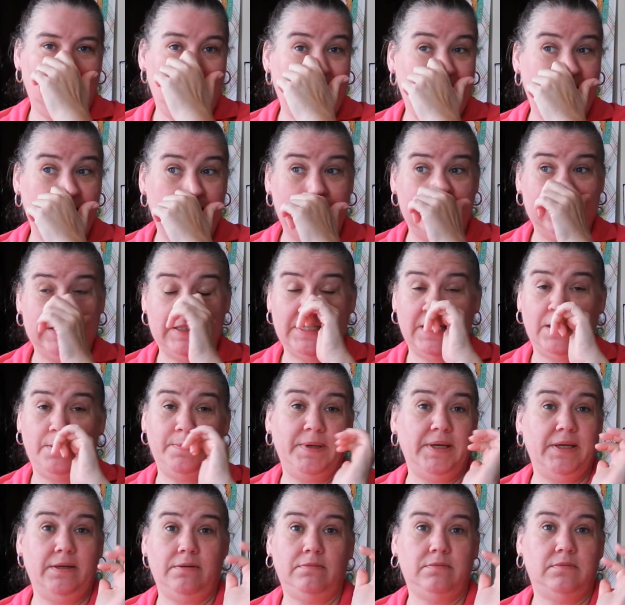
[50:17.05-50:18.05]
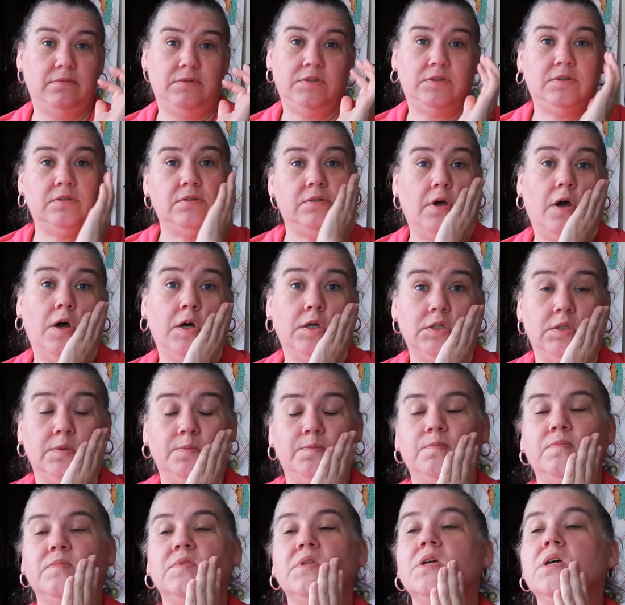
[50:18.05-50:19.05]
and it's going to be just awesome.
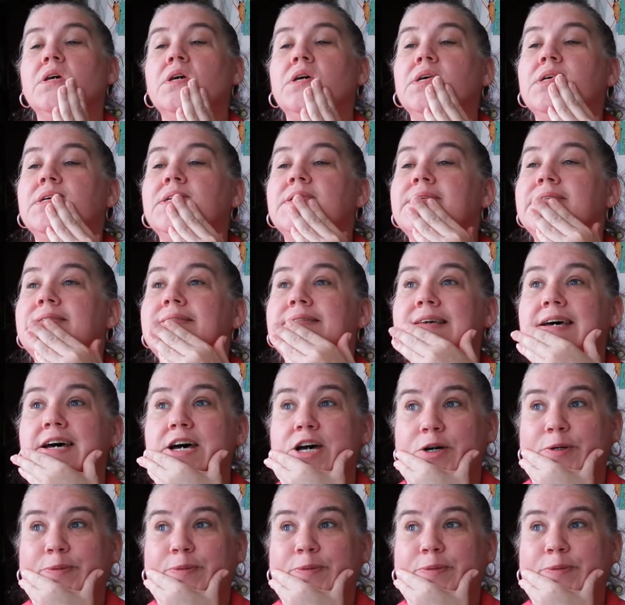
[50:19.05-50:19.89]
So,